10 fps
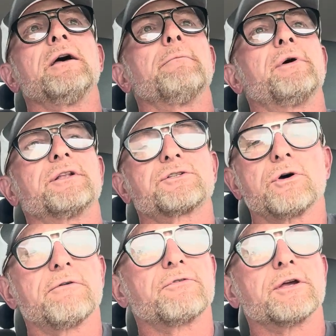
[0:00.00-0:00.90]
but it's
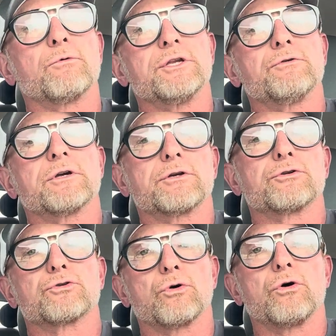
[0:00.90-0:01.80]
lovely when you can
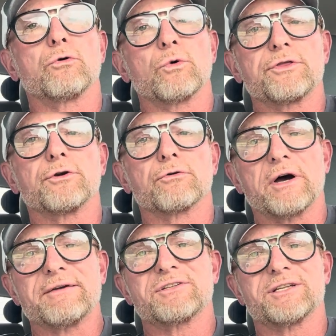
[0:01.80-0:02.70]
control it with your
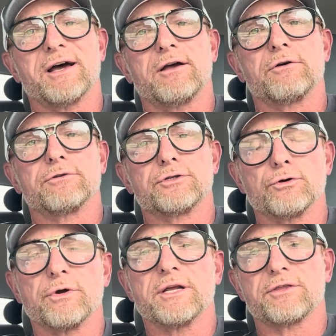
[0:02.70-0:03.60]
lifestyle,
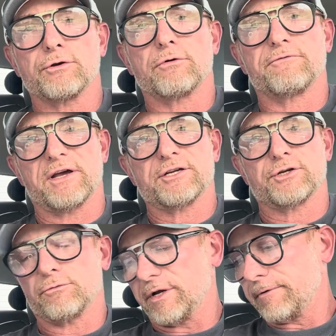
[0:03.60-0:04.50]
doing it the
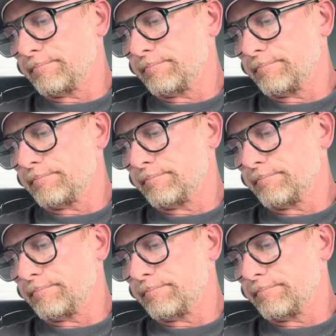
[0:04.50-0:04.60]
old-fashioned way.